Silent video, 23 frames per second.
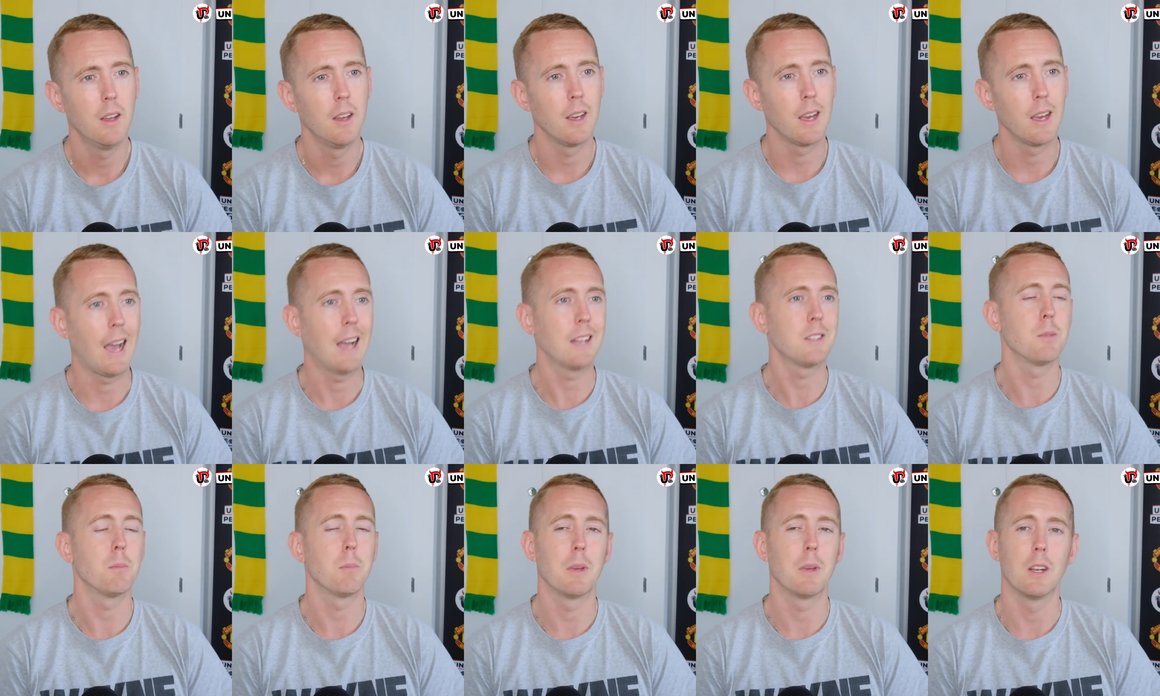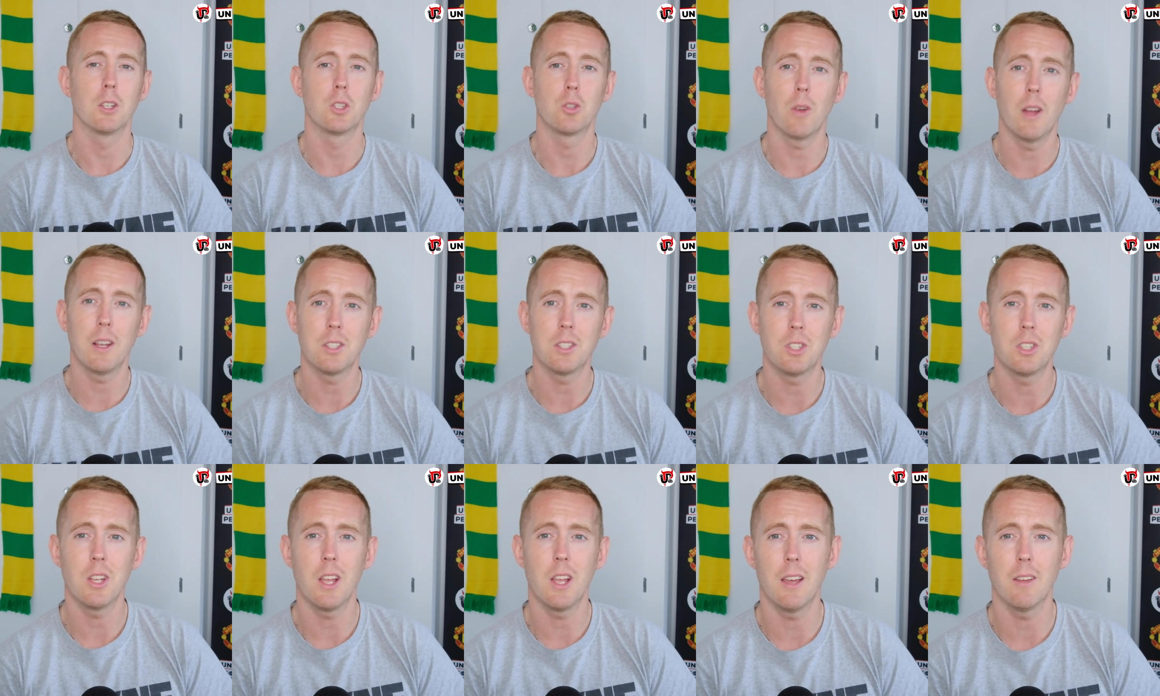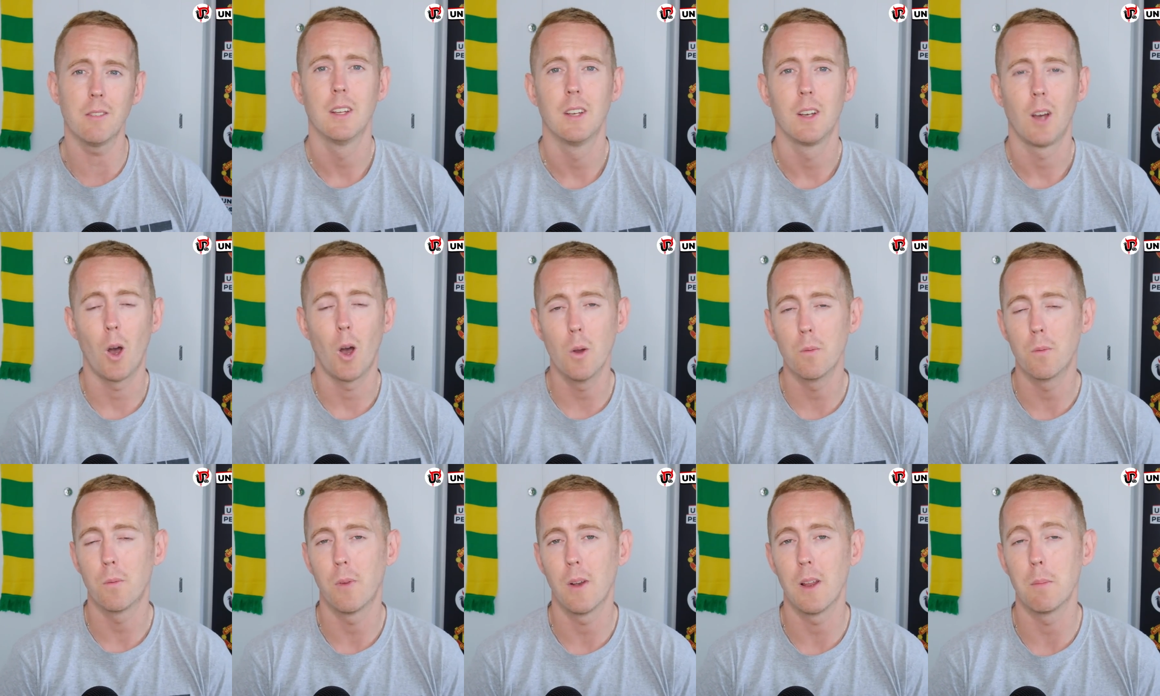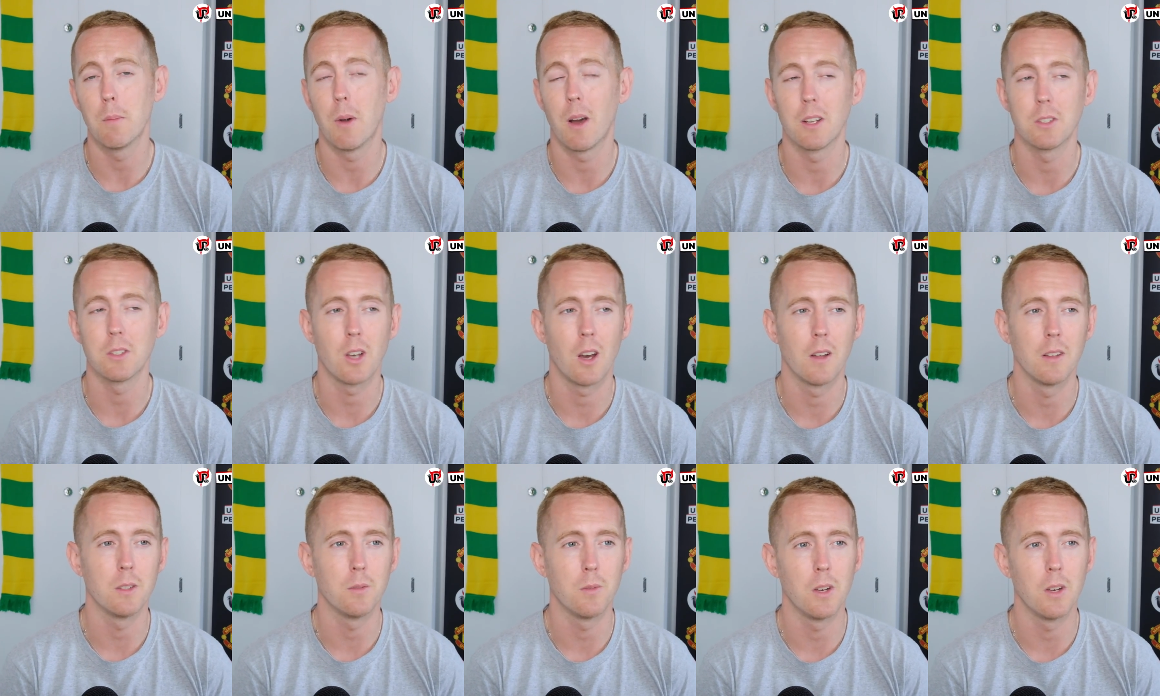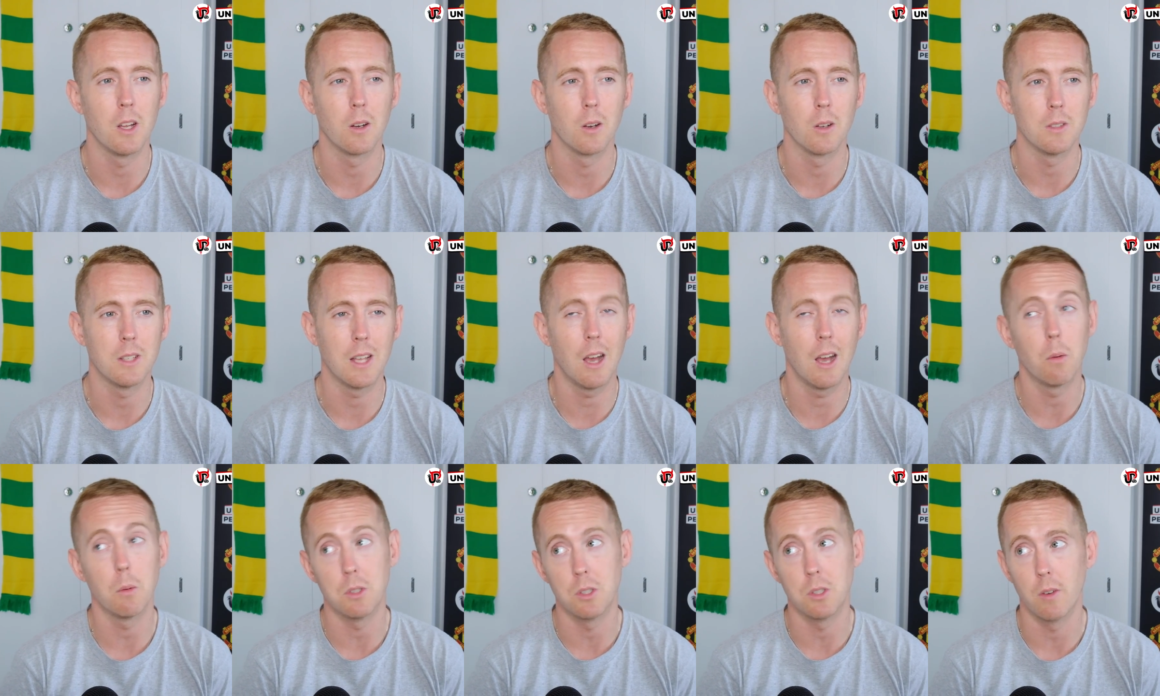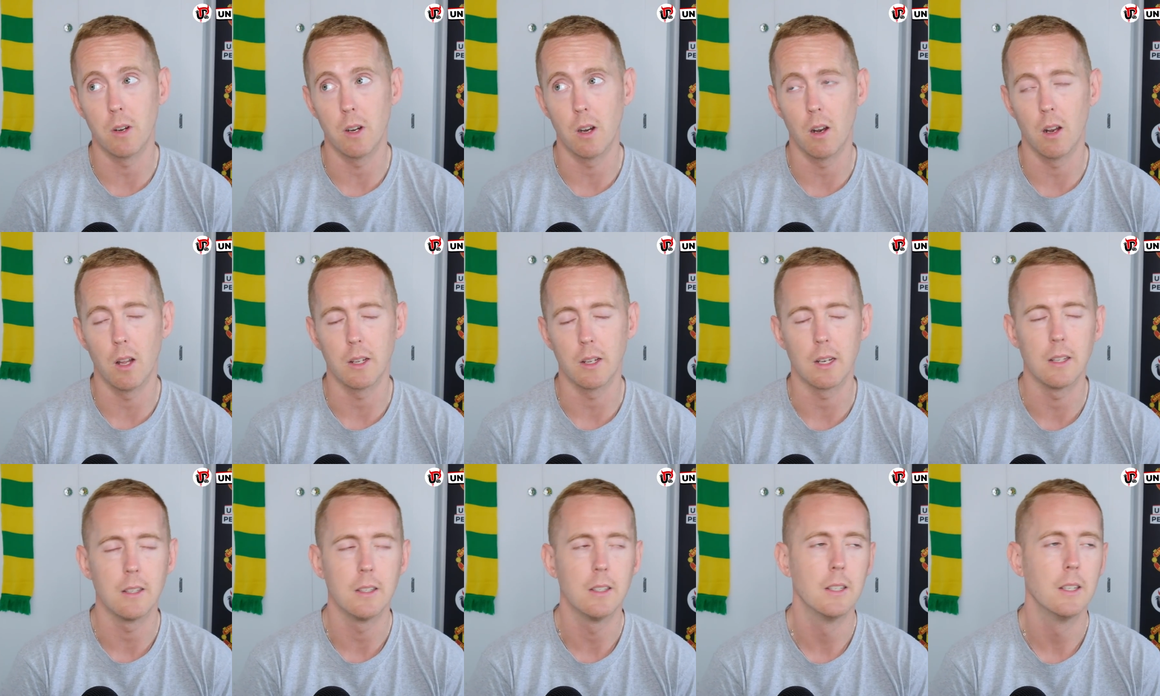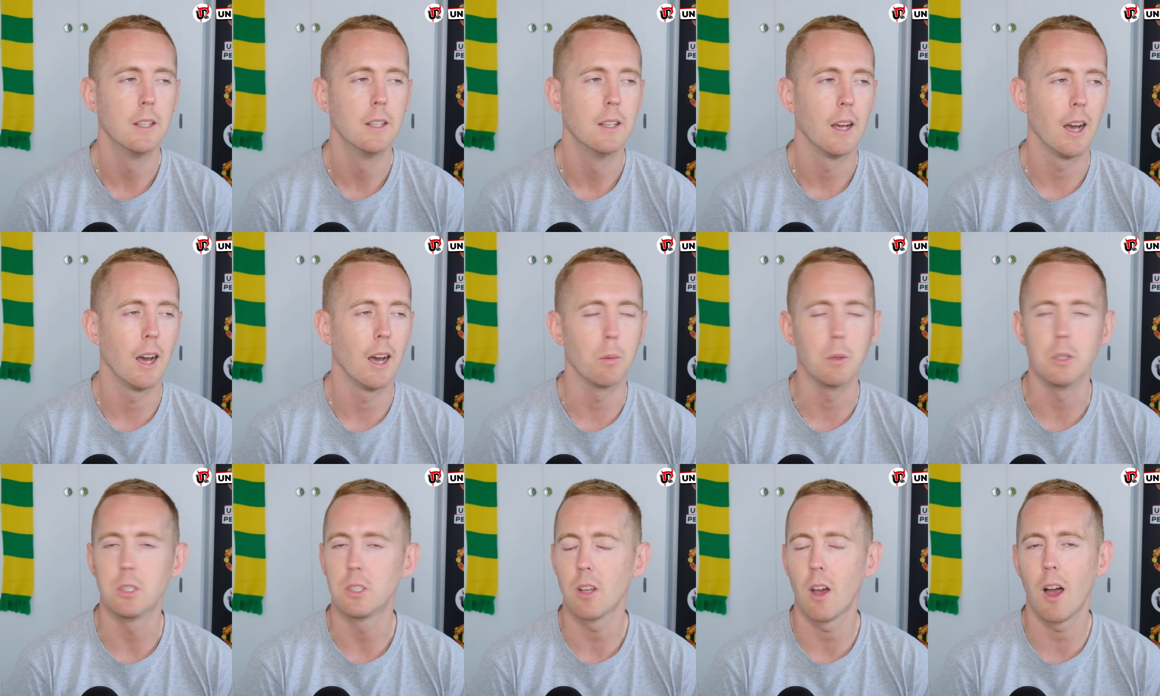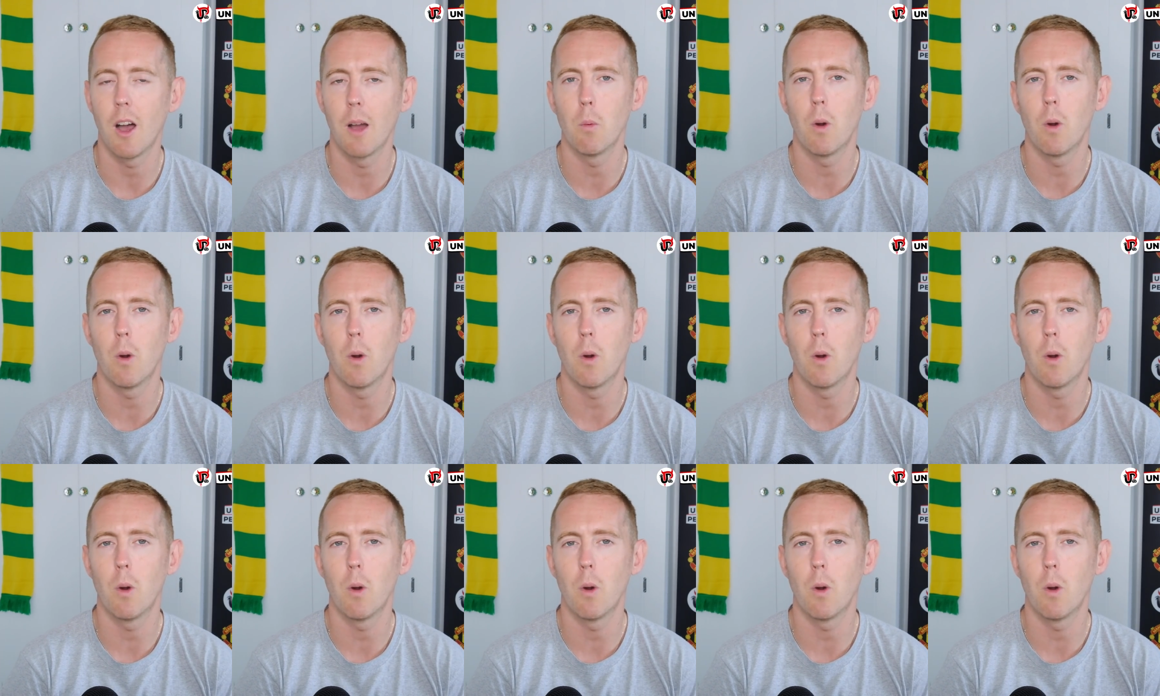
It hasn't been addressed yet. Hopefully, by the time this video goes out, which is very unlikely, uh, we sign